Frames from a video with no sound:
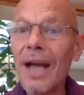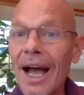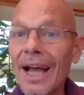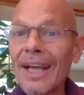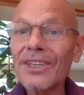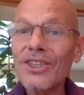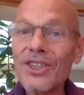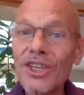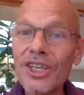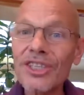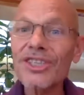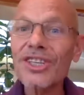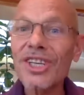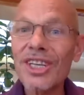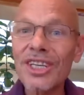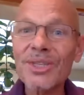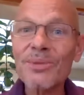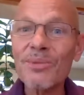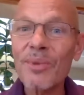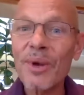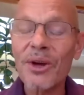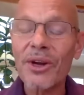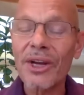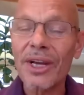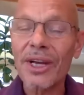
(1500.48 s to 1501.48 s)
I just
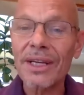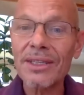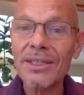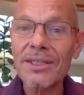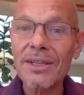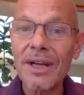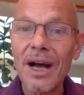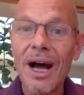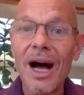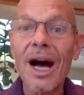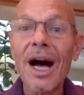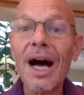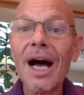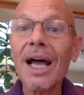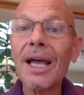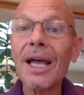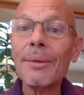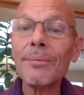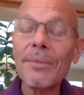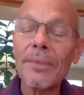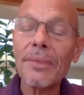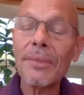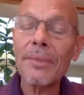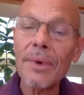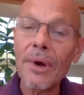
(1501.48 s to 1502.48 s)
experienced.
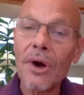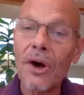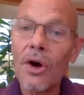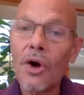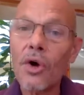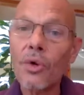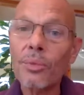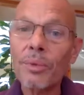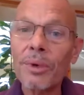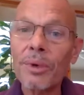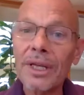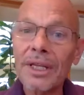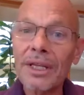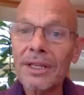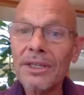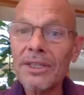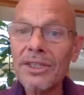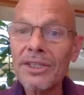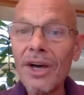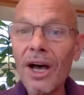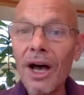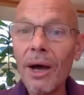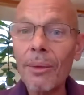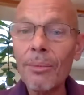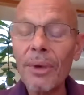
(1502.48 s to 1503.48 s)
I'm opening this
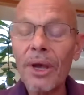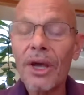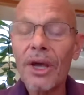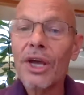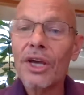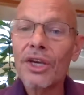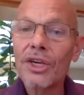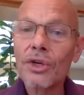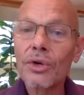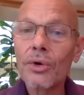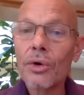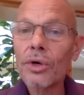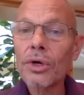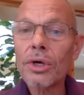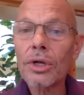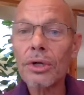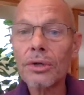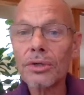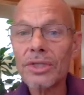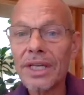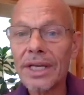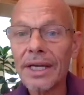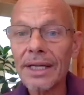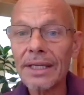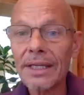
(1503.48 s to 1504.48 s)
up, you're
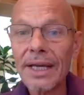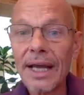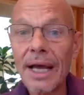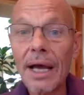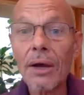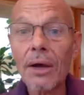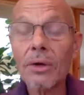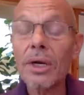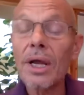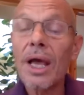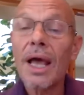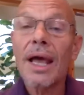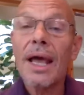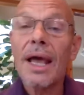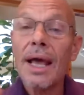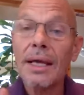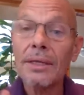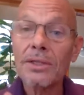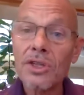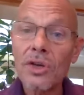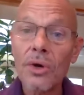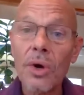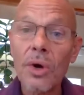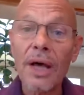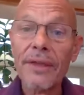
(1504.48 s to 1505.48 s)
closing it down. And
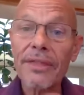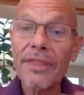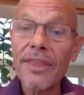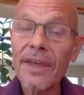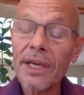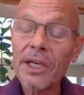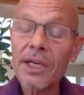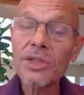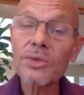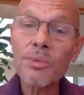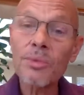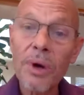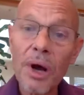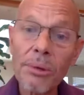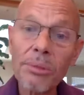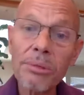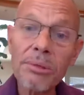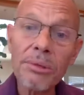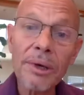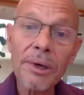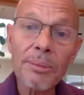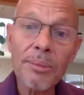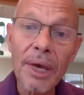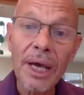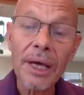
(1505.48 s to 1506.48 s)
so I think it's
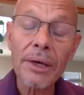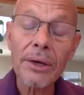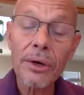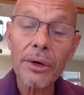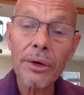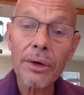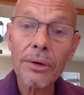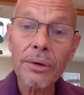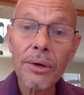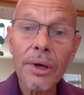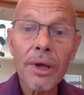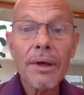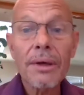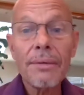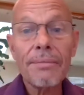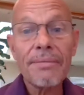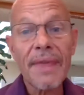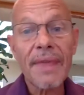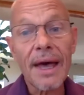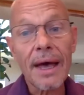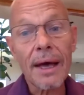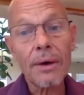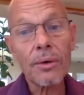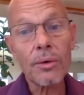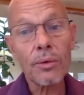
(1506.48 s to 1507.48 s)
probably better
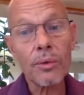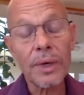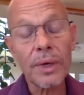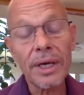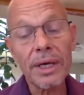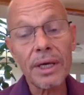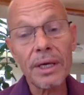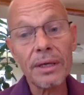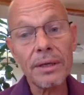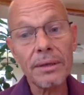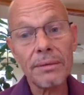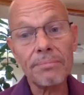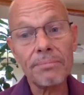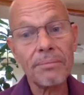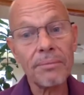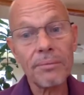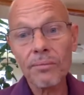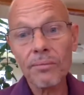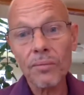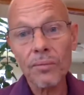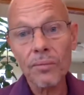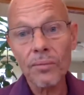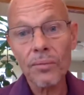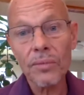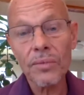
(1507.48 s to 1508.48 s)
that we,
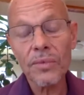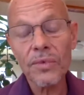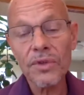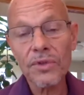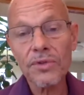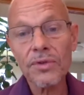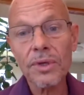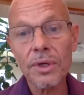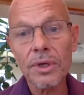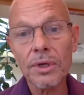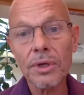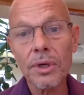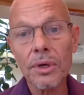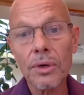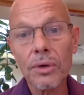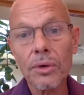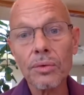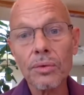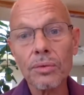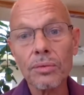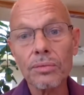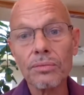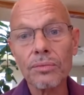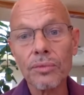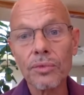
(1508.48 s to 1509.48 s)
you
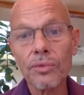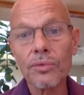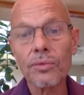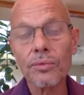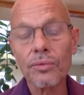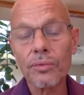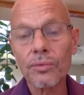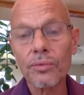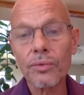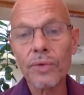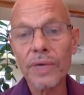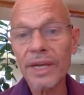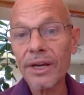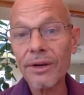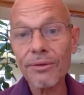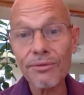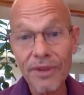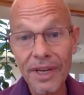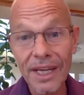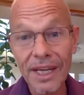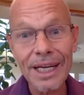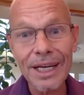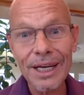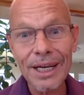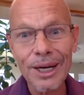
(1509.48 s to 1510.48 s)
know,
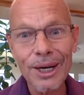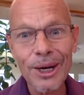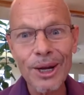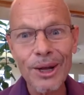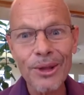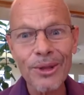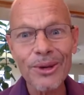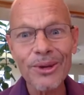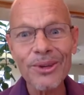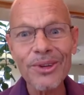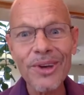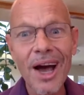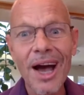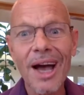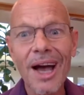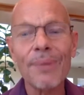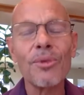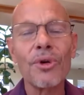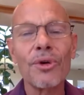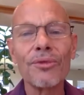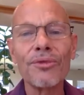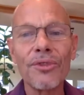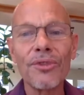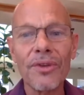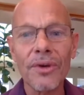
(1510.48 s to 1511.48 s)
reconvene at another time
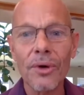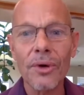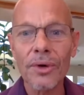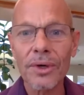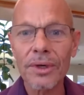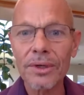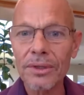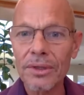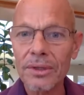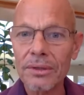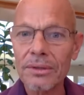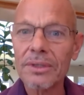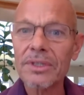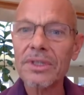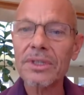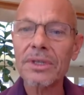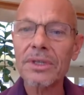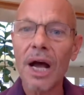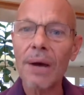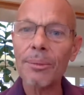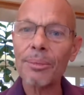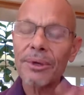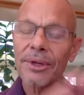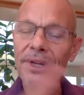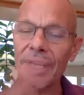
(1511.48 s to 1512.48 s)
or, or
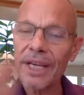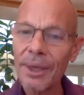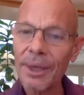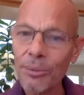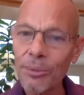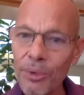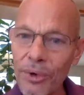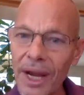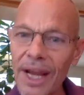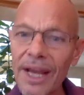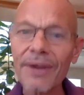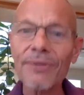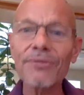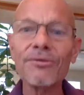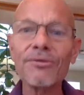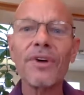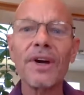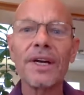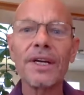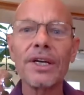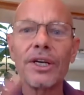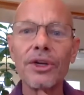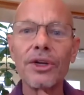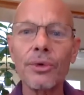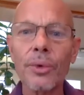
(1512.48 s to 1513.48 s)
stop and take a break and
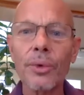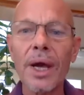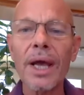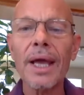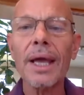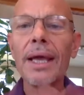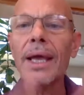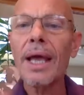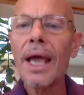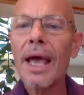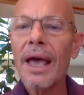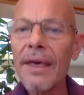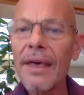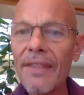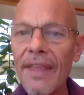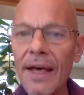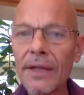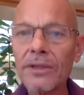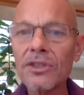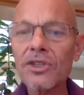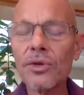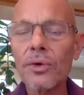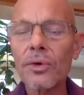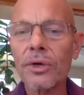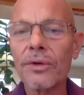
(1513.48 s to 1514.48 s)
find a new way,
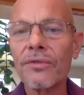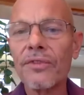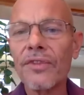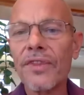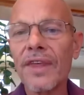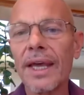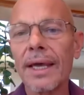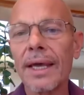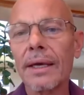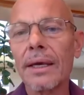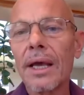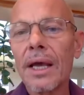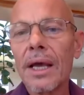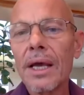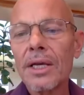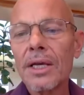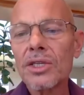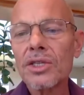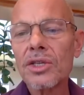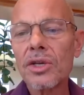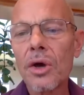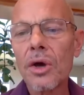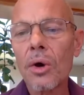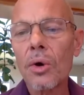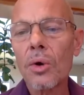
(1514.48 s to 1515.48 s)
that sort of thing.
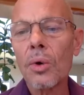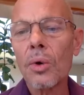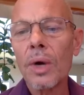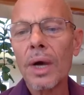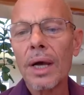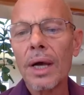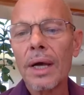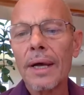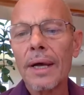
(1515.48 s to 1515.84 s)
So